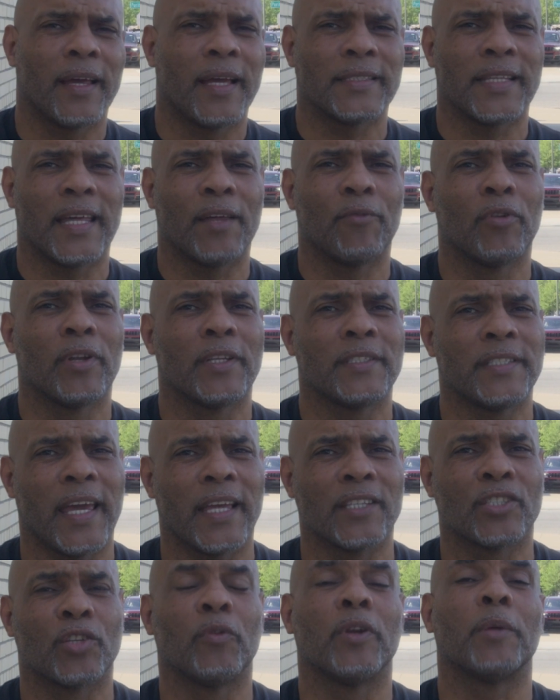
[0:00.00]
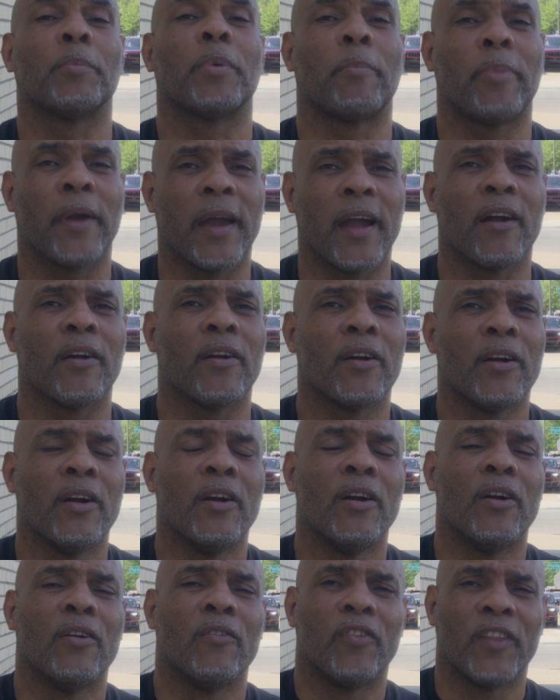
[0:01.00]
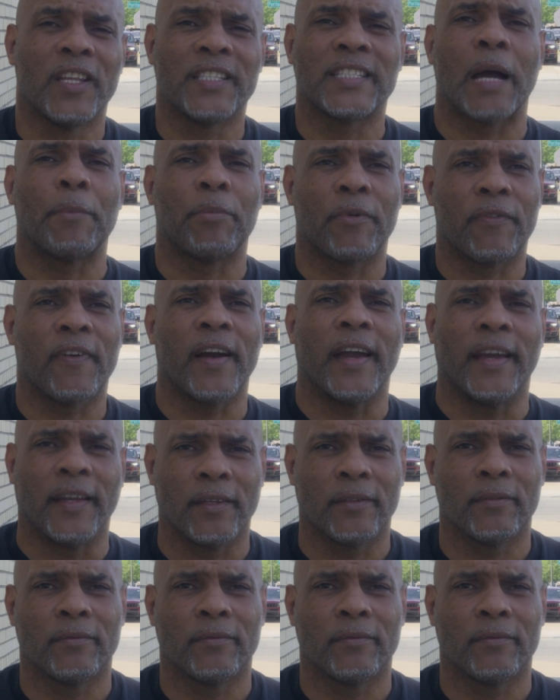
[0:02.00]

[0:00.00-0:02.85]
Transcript: hasn't had really a chance to really prepare for this type of fight.